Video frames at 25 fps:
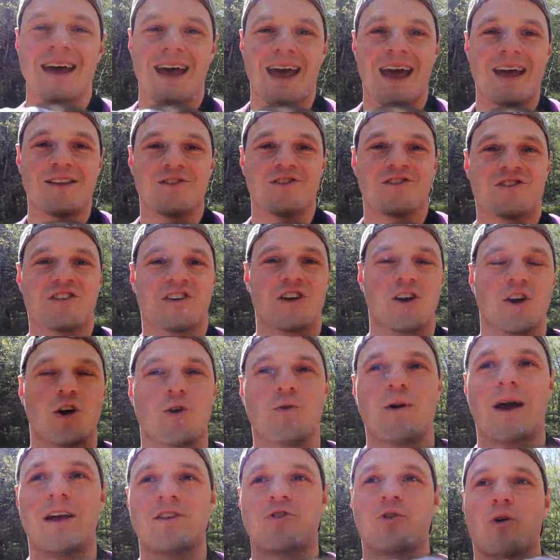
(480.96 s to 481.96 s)

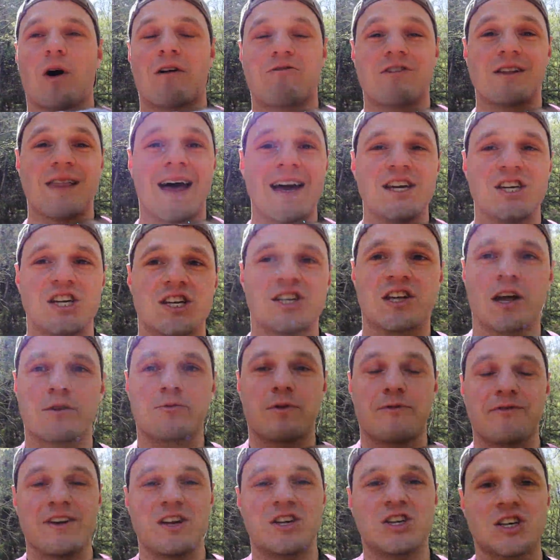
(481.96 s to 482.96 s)
into our
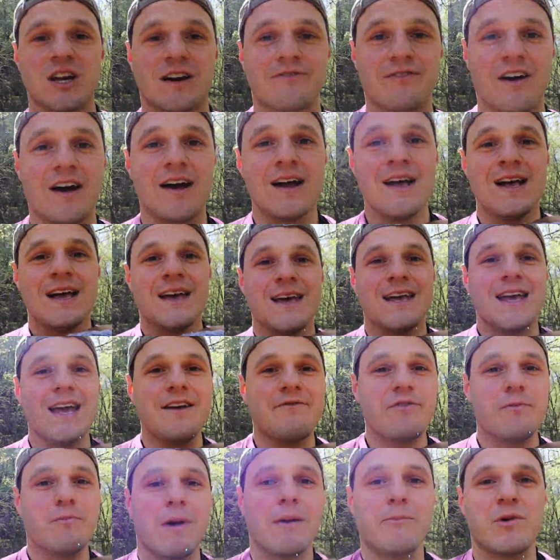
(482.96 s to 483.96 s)
relationships with each other,
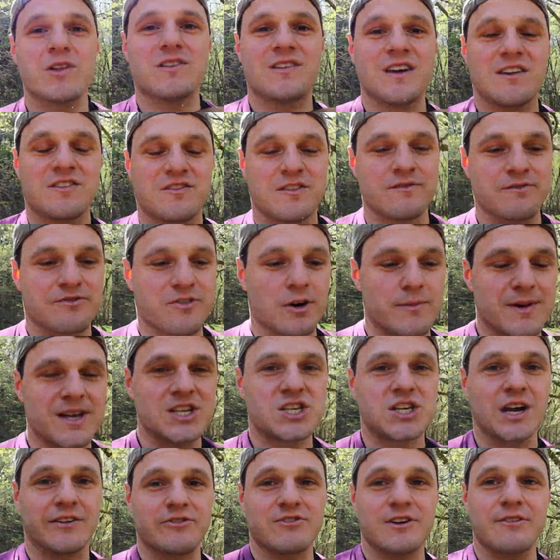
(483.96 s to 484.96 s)
even when we're distant from
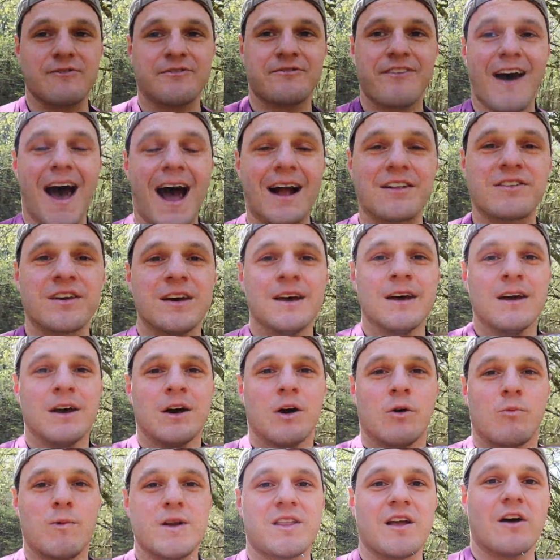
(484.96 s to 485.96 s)
each other. And in fact,
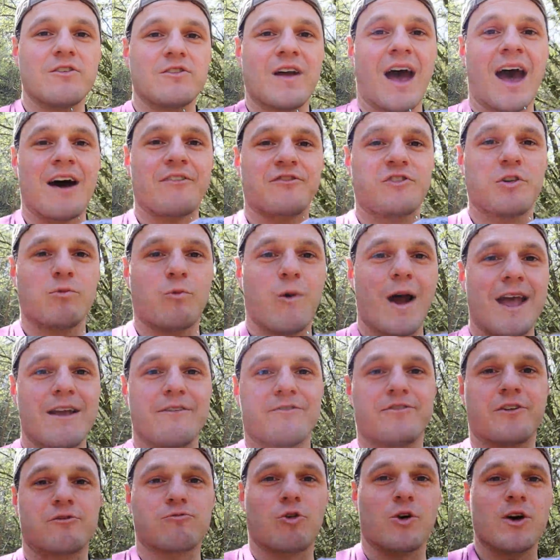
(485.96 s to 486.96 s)
we don't have to
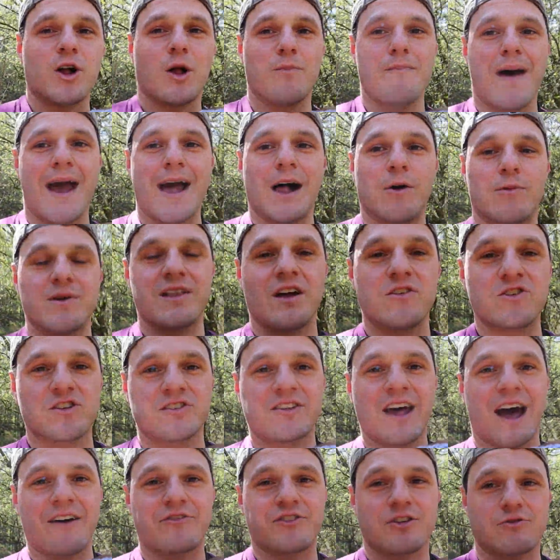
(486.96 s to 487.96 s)
wait for Royal Mail. We don't
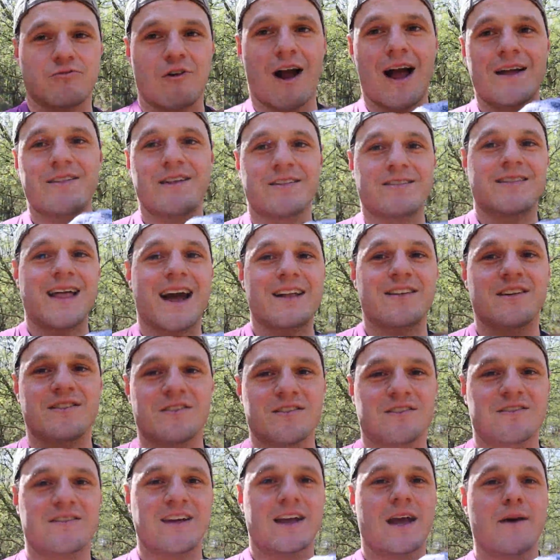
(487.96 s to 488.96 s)
just have to write these letters
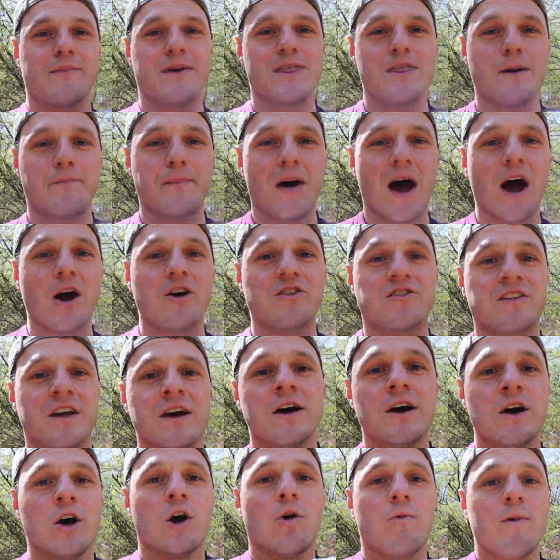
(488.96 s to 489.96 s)
and stick them in the post.
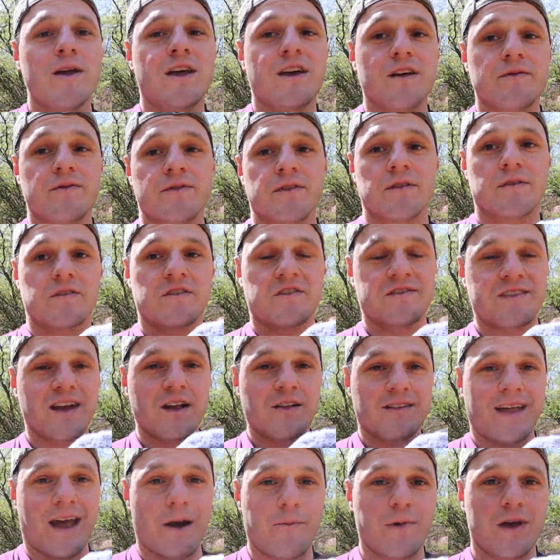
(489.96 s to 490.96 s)
We can
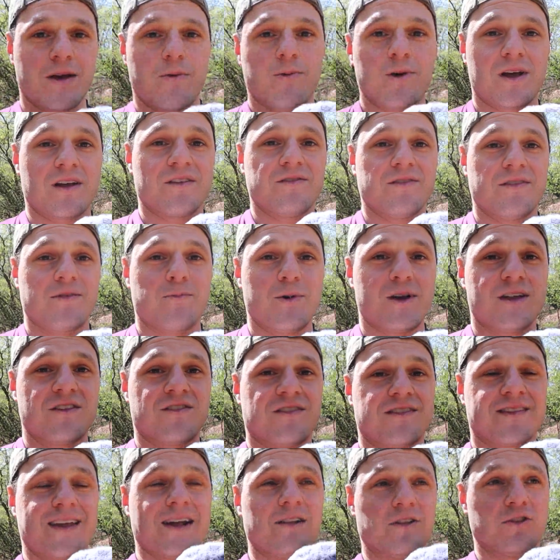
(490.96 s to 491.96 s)
still we can
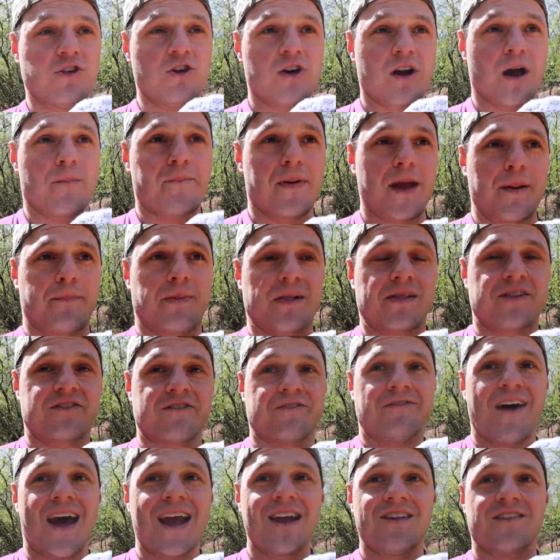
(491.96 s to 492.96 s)
still look at
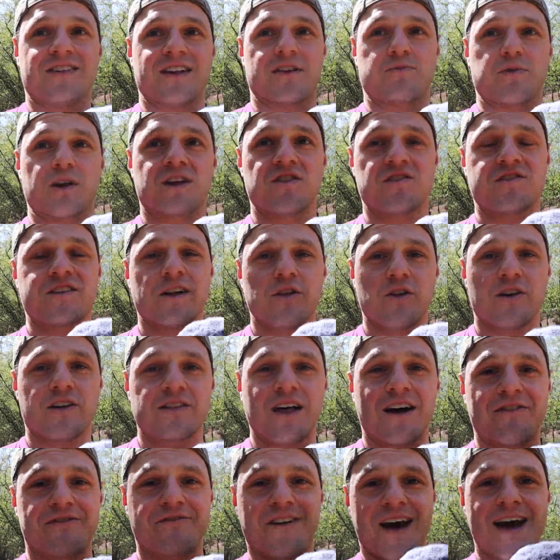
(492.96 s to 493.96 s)
people's faces. We can still look
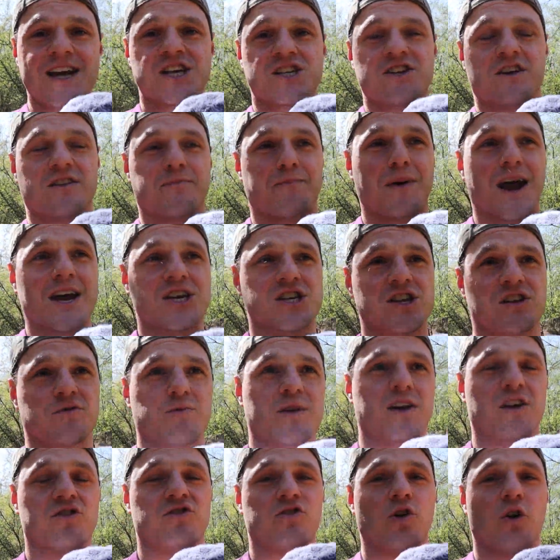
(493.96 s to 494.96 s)
at their facial expressions.
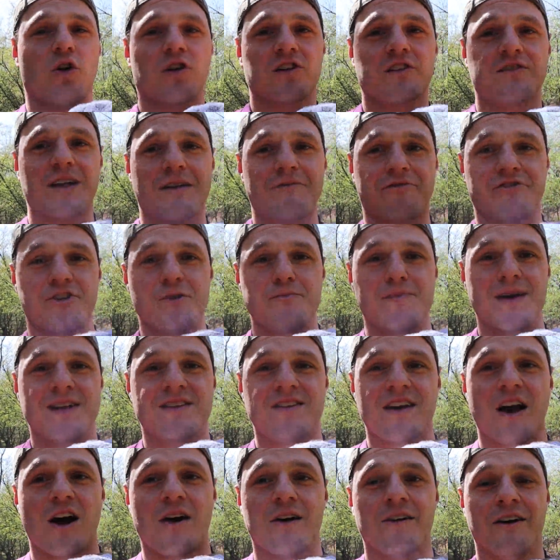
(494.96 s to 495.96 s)
We can talk to them through
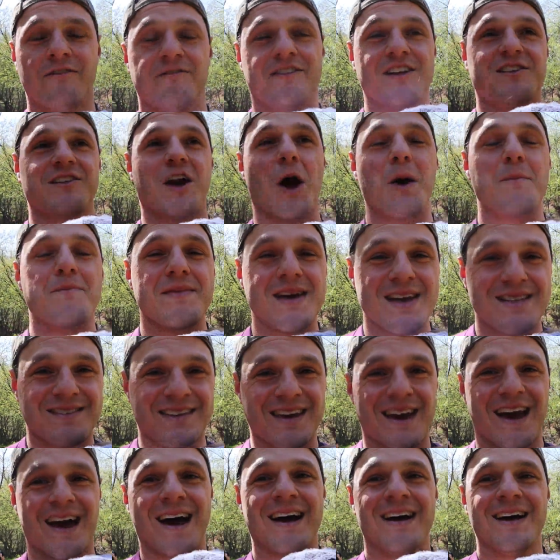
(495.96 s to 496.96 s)
video
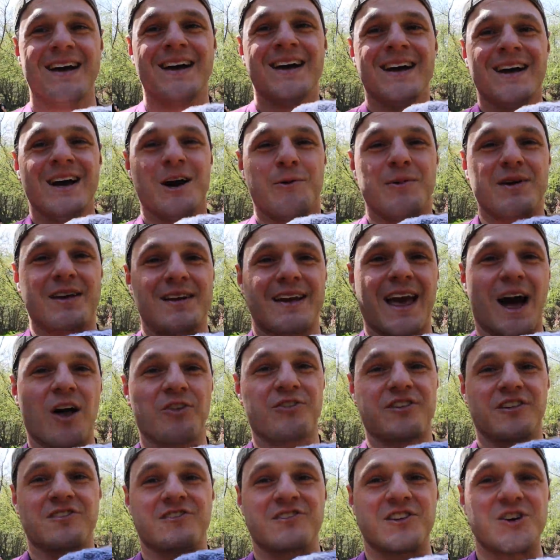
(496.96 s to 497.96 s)
media. We can get
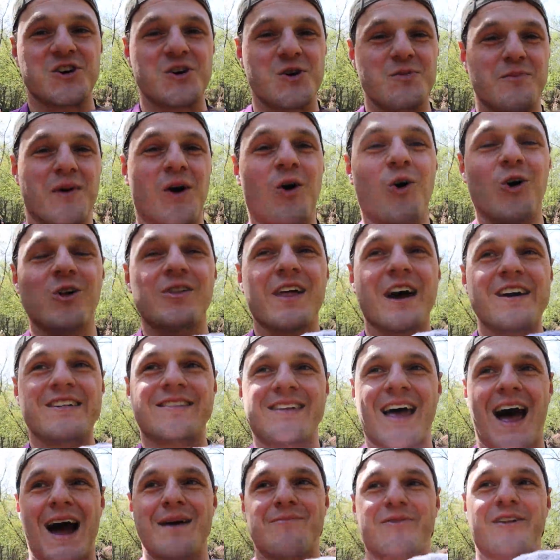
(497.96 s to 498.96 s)
onto Zoom, all those
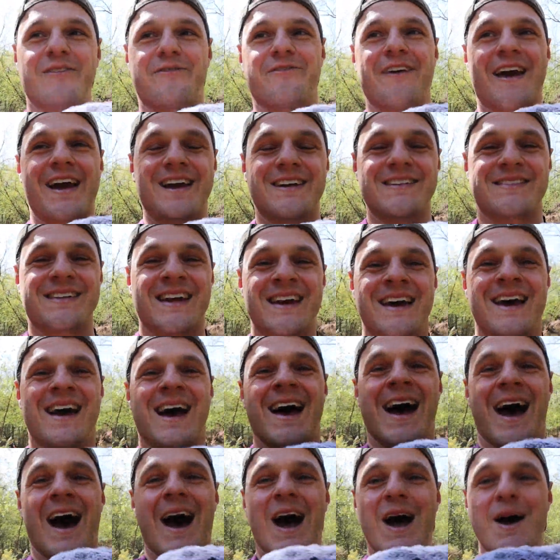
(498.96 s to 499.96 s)
types of things,
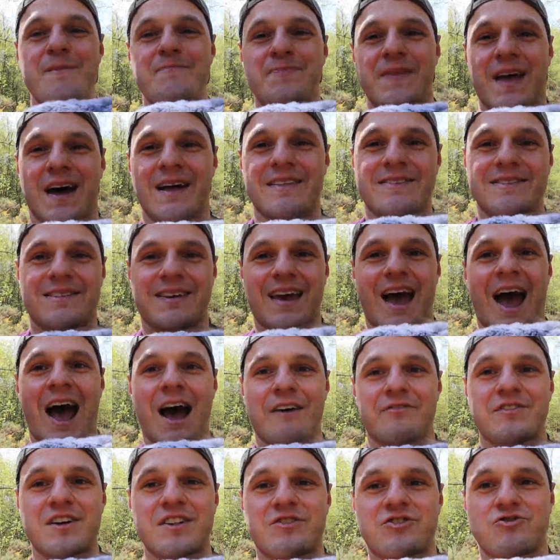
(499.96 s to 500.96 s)
and
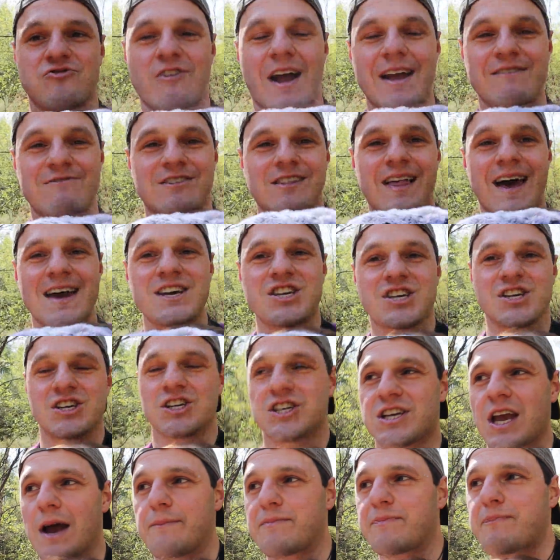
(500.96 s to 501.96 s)
have these great
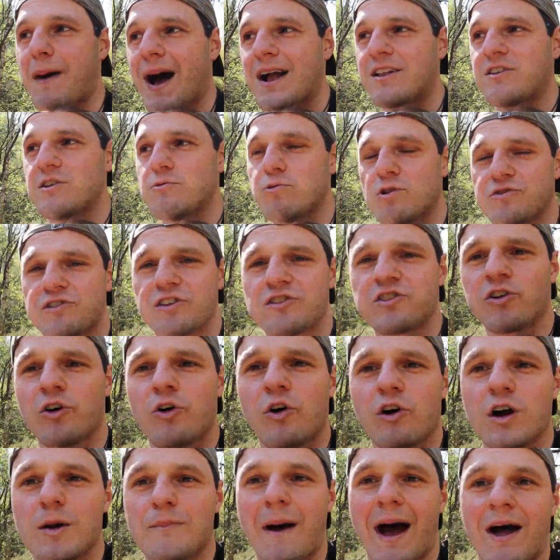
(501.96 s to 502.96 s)
relationships. But I do want to
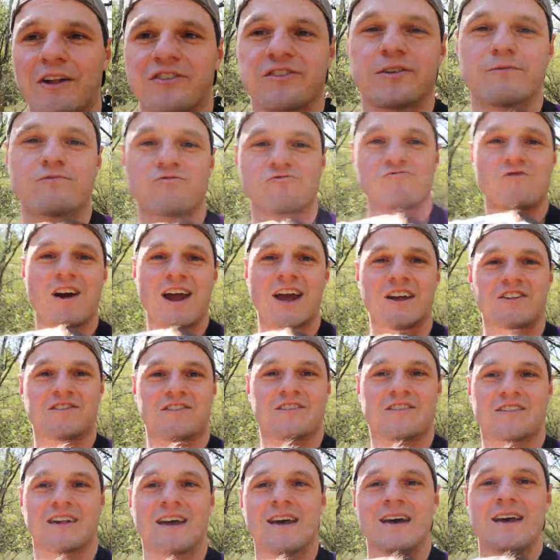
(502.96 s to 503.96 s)
talk about some
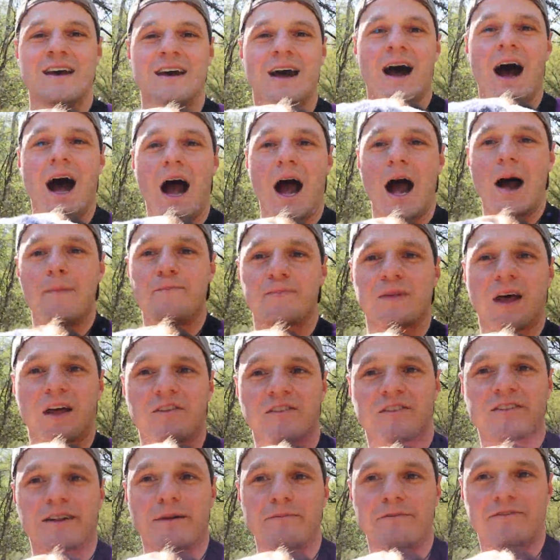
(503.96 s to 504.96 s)
risks
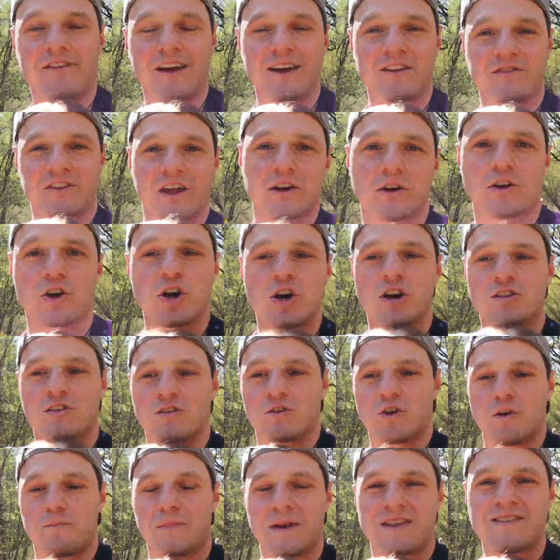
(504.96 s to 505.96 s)
and some things that
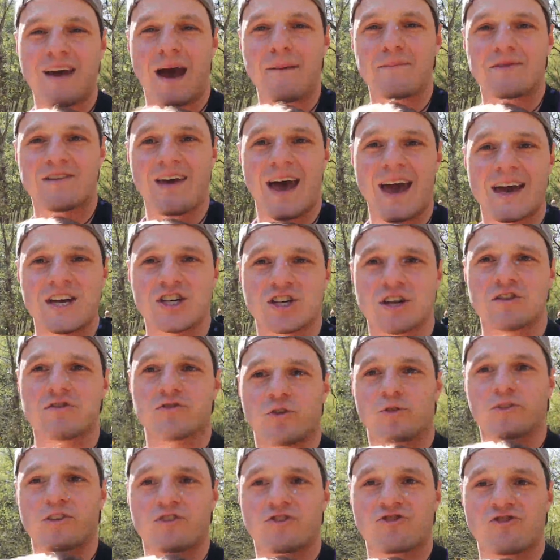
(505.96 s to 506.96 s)
could be
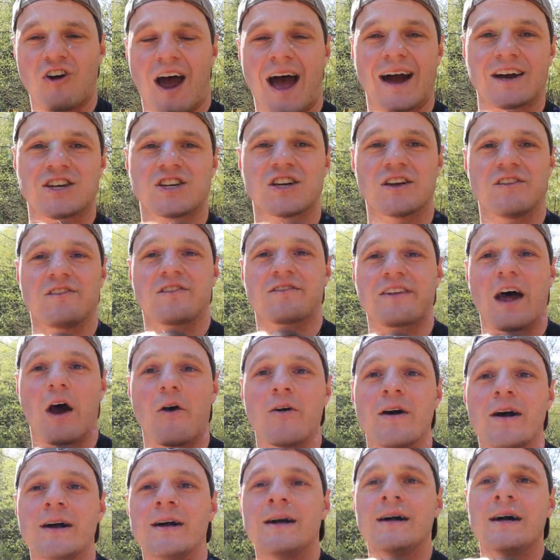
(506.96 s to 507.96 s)
temptations or distractions.
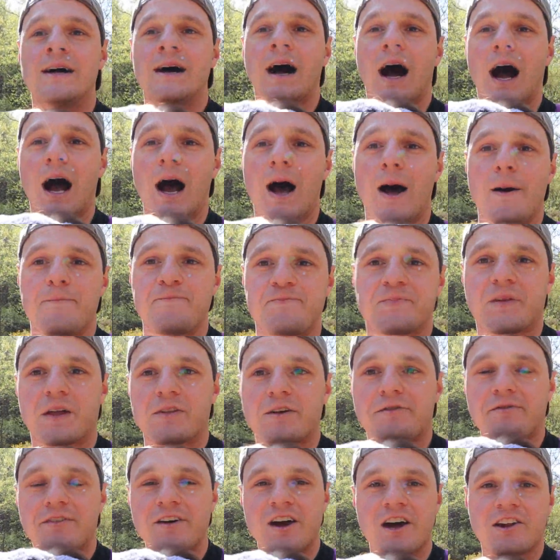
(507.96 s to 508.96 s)
So
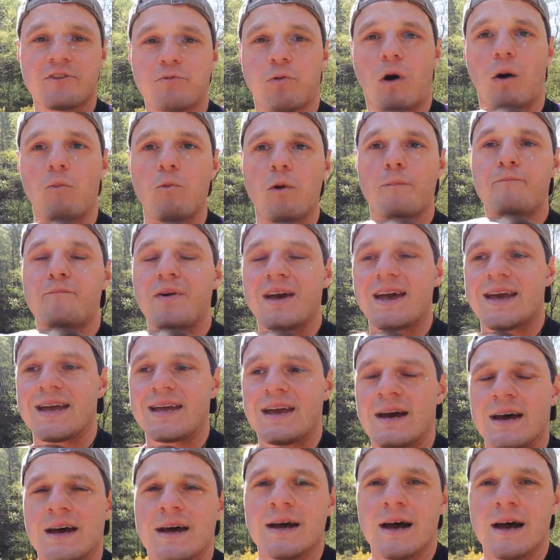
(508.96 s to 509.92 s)
the first one would be